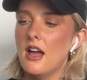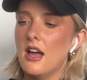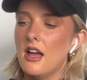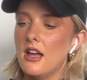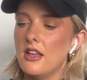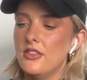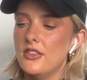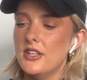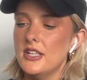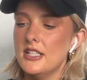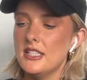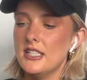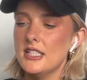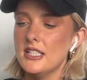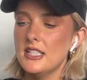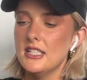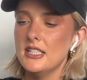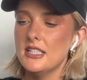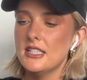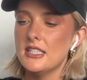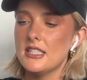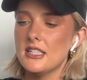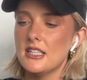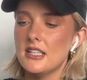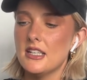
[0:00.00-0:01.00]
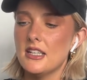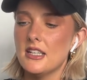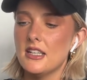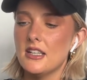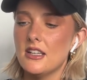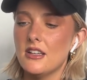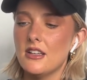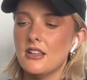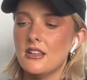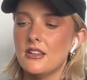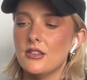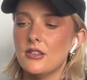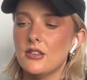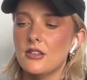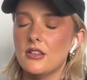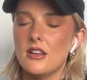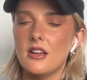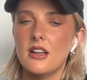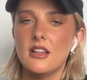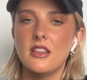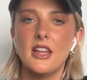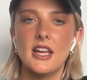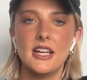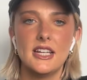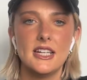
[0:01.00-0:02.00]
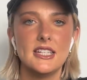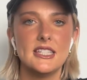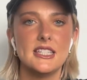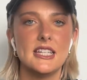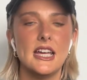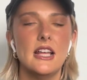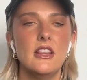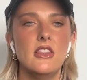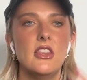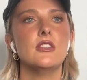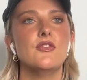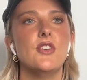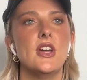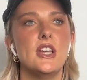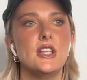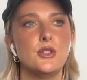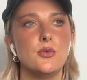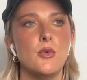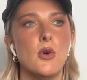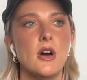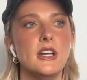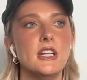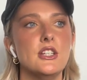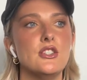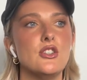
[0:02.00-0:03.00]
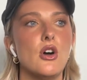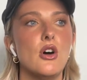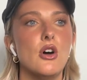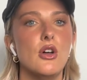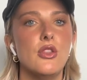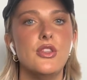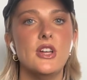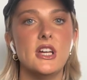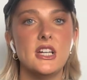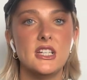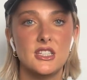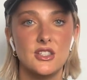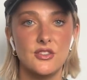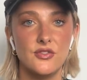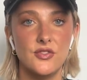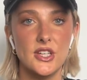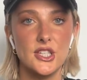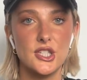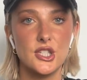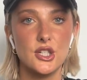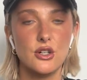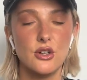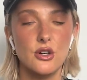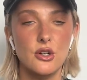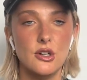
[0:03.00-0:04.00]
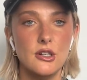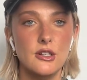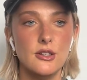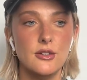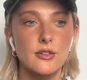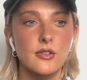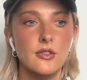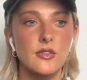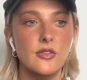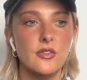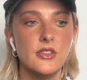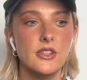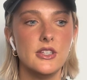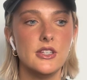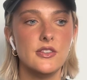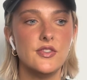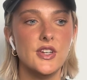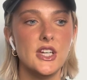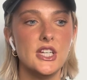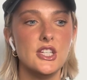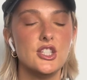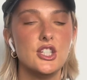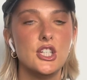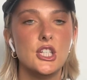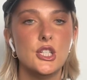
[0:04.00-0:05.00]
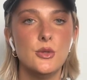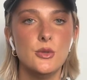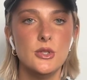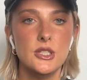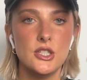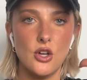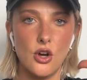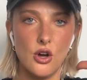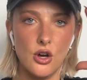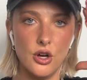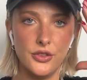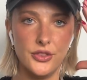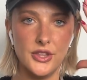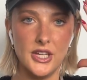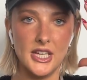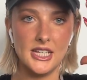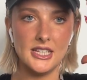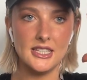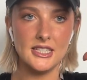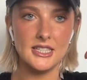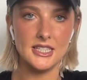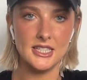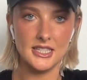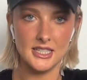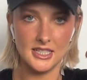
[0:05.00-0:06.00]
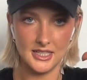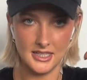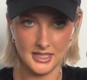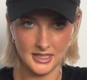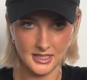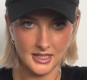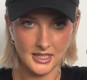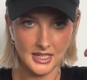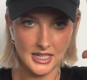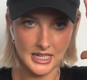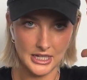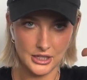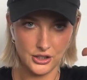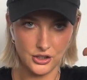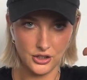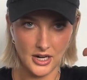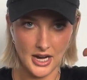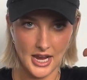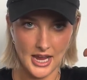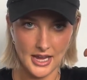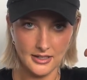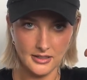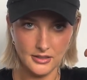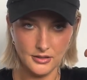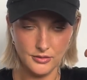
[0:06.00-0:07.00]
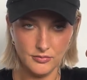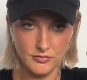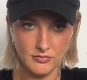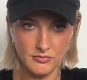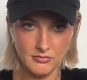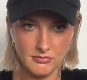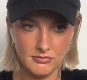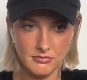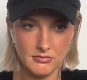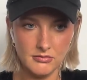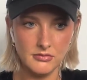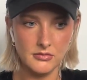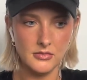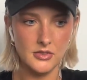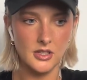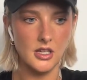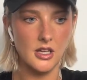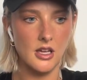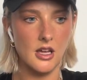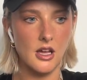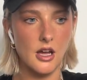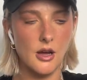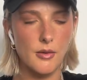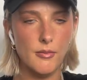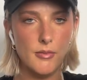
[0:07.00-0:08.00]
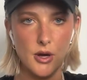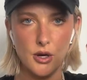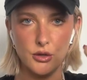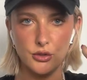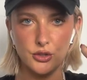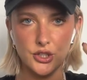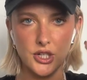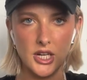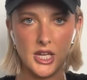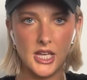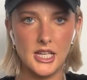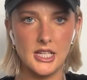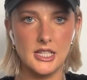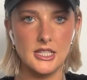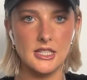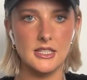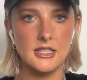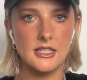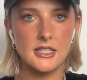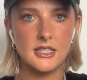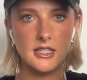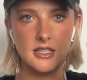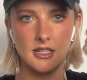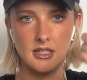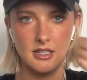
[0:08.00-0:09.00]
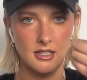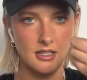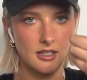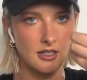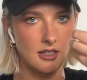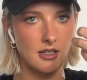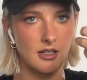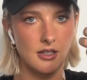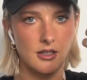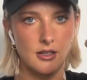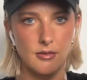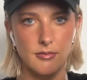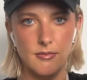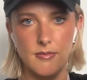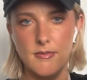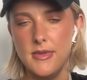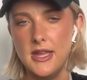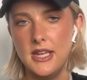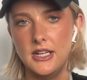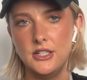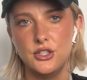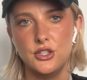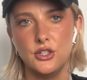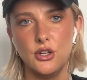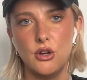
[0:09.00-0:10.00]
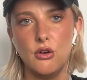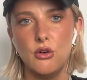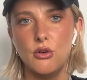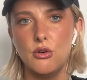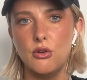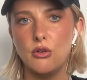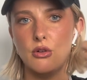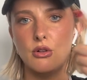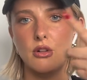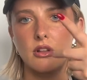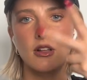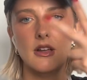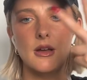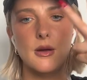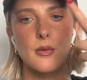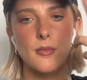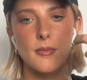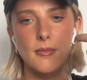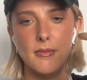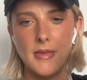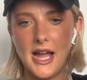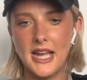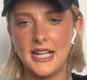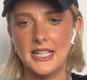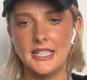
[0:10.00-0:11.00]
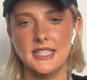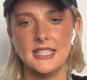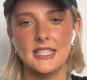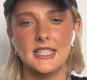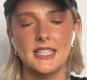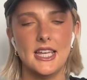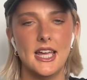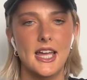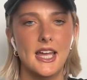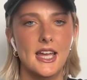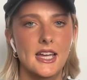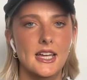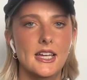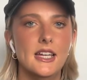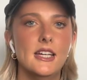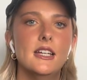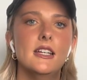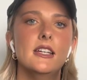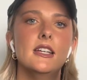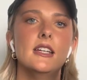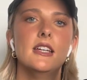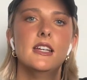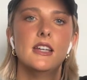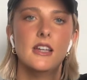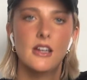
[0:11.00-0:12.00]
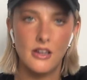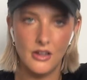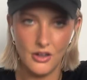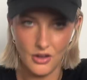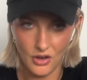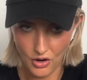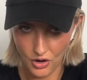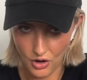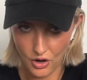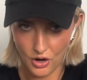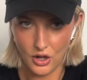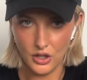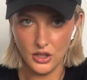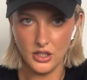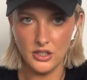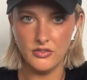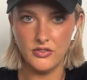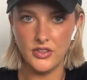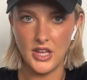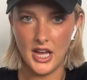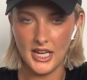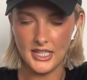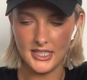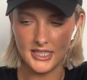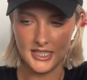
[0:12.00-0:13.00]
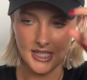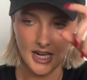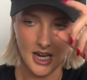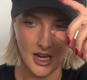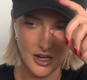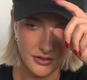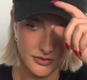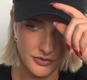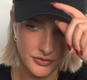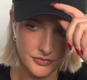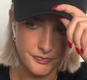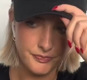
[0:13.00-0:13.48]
This is, like I said, like phase 1 is all things physical. Phase 2 is all things in your head. Emotions, mental, mindset, all of that stuff.